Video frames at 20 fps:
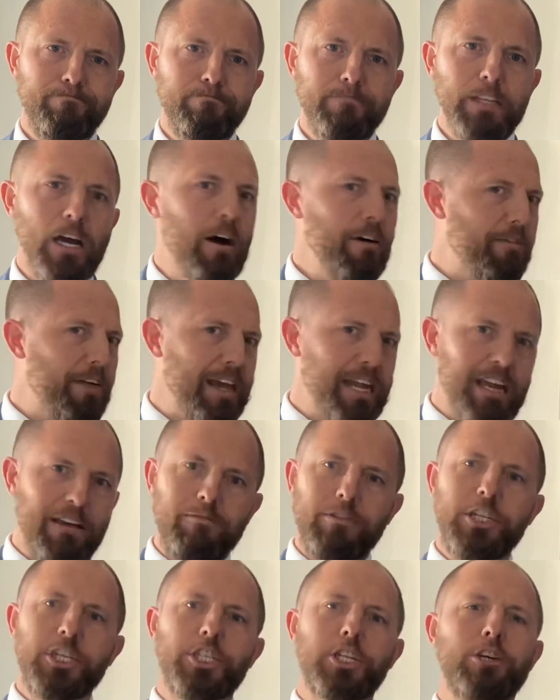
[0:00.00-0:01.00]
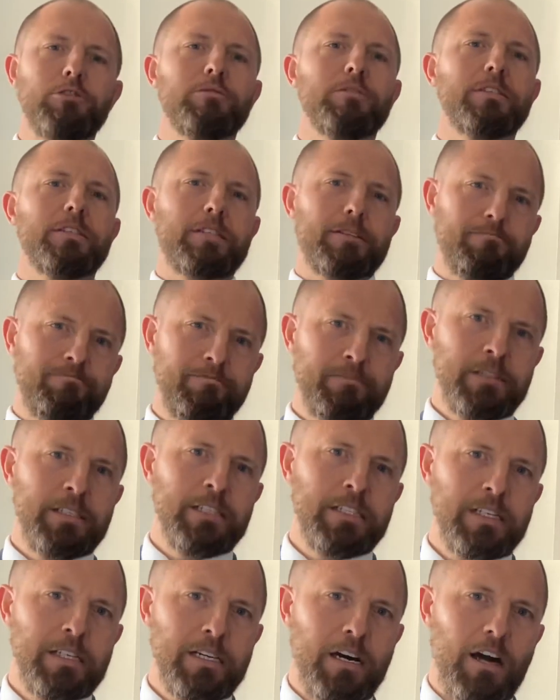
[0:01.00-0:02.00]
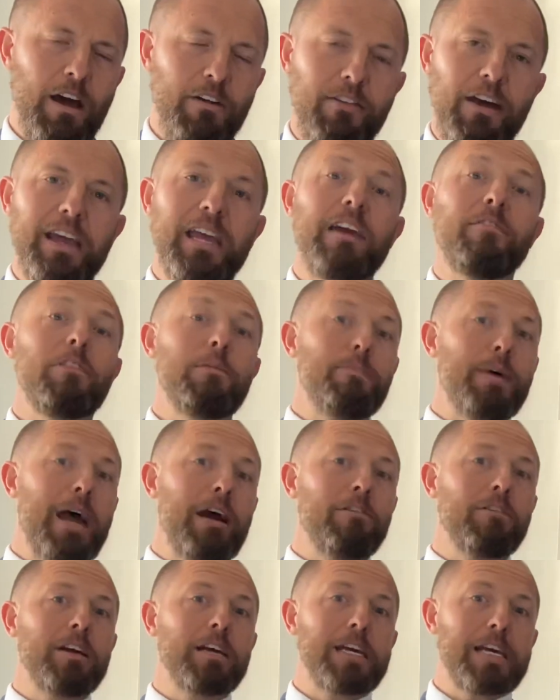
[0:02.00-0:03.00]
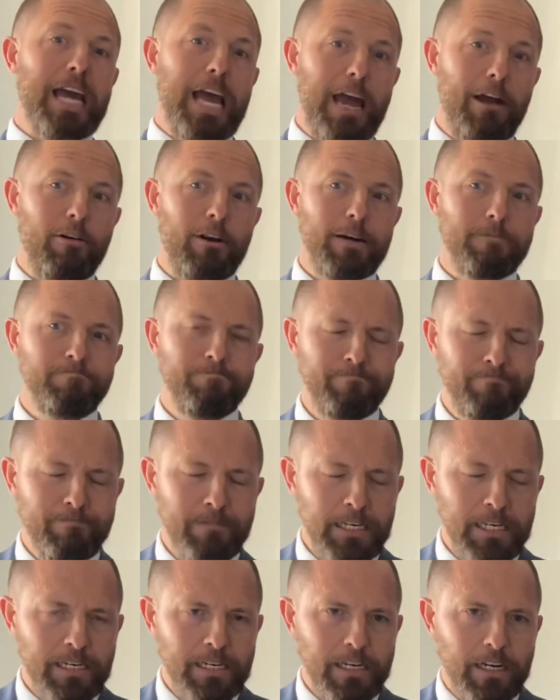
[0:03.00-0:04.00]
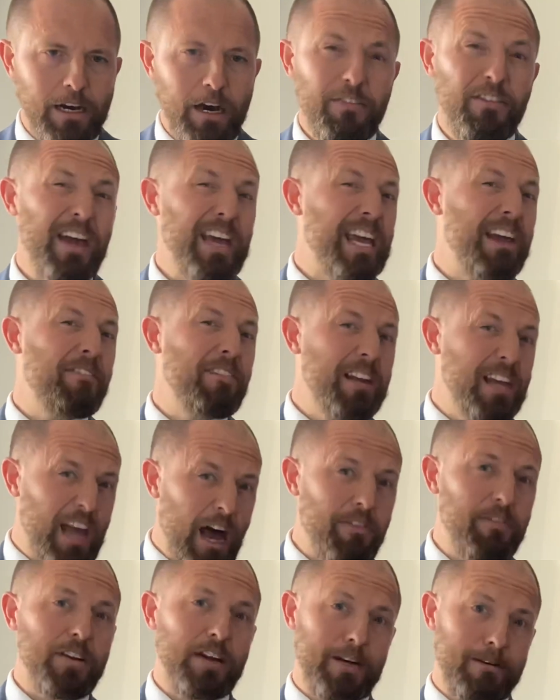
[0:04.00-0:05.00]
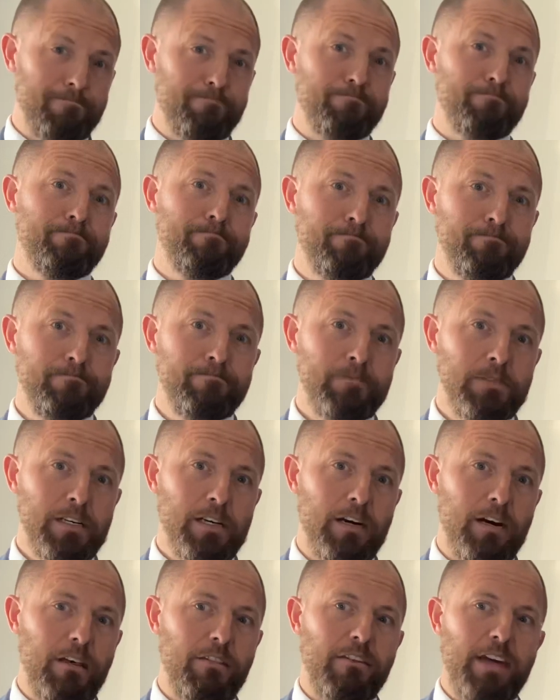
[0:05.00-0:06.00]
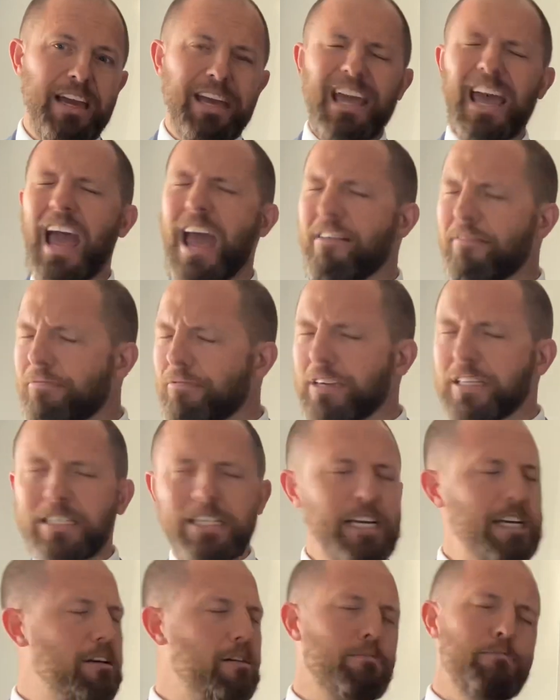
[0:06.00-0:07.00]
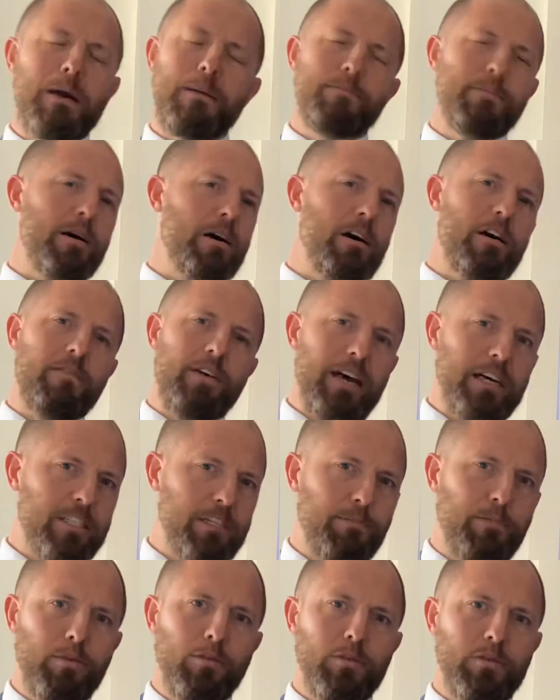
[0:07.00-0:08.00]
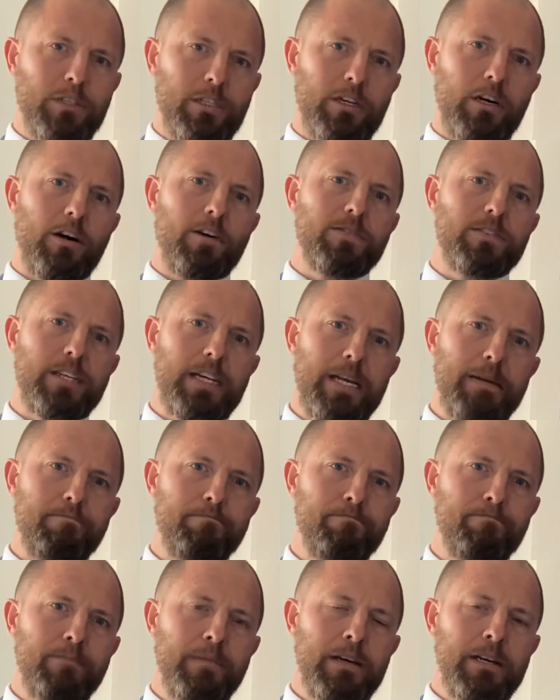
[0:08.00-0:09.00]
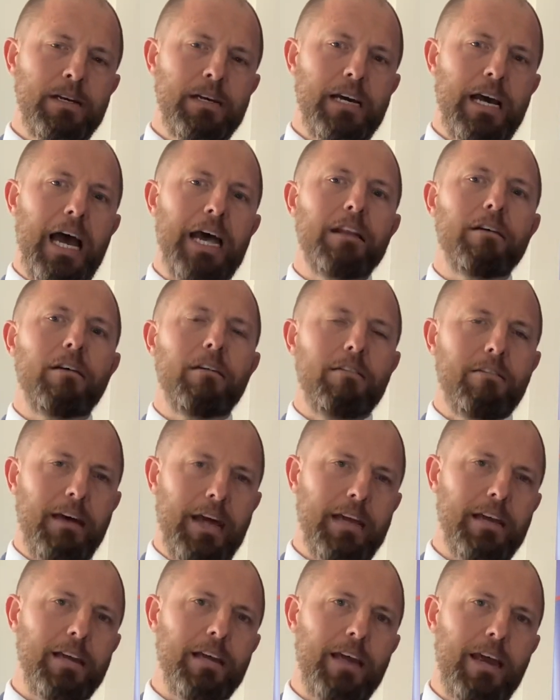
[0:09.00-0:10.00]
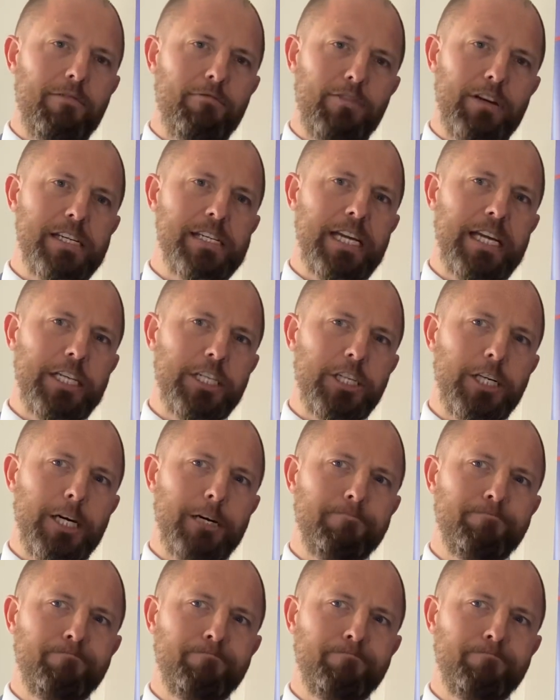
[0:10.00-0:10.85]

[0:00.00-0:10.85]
I thank every student, I thank every parent and carer, I thank every governor, I thank every single member of our support staff team, and I thank every teacher.